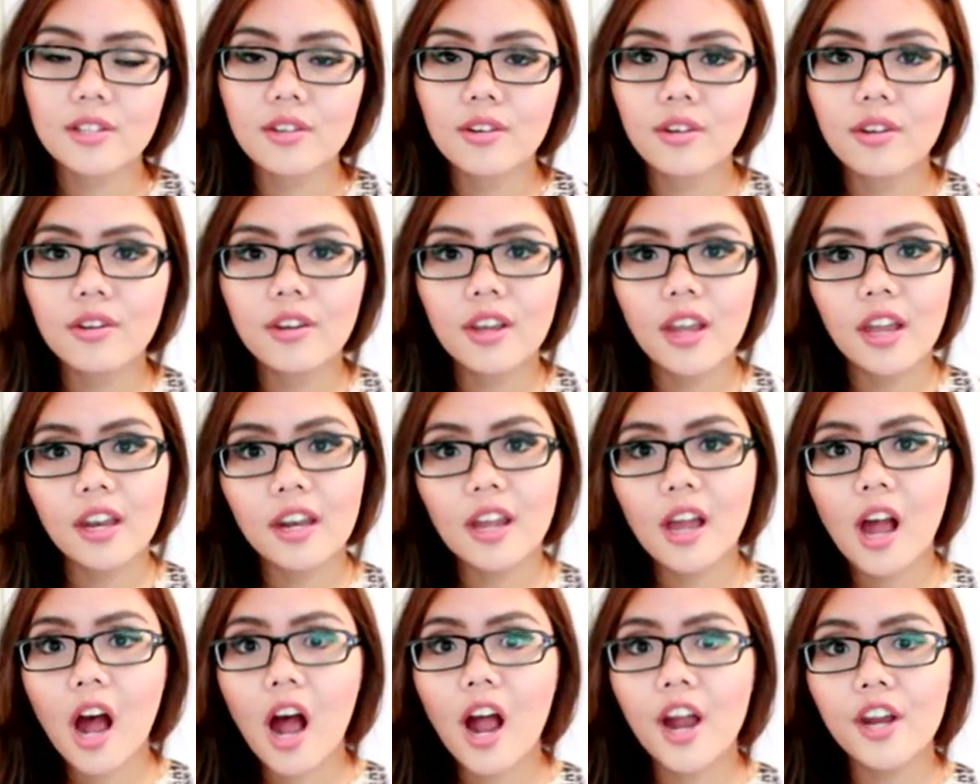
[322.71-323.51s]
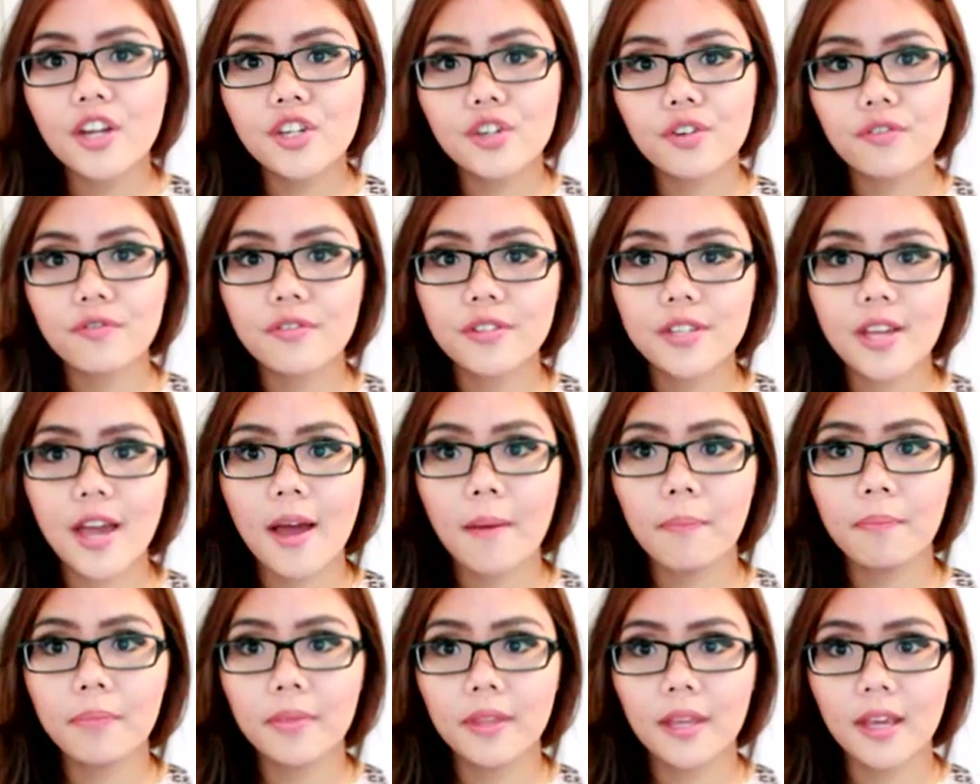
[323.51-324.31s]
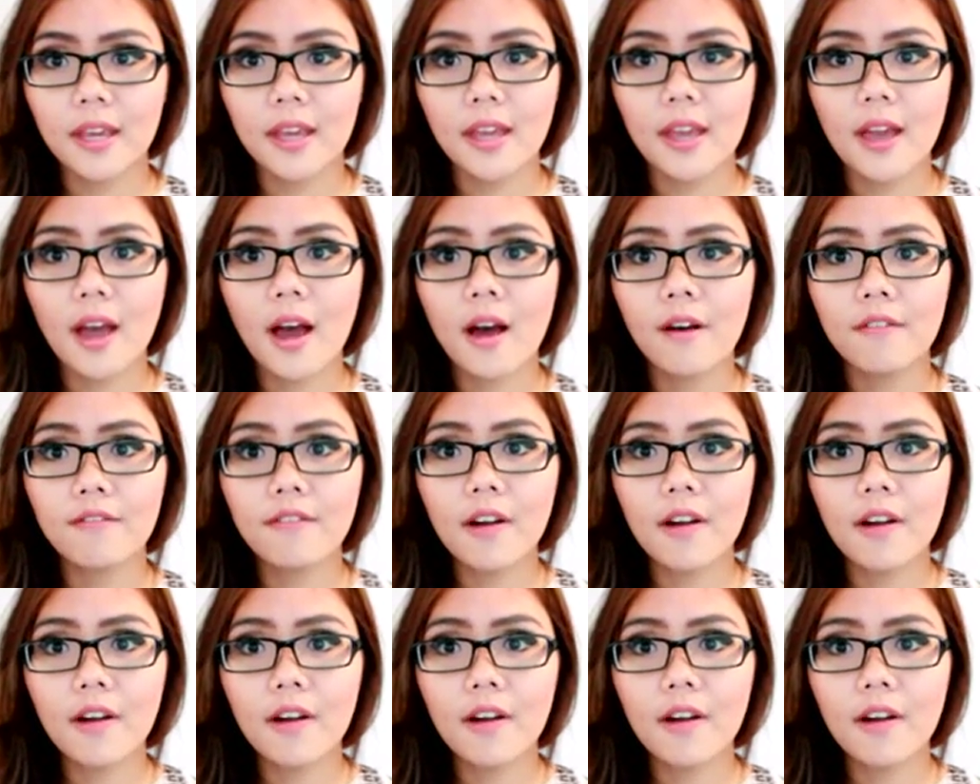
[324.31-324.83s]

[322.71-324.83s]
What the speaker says: So you can kind of dab the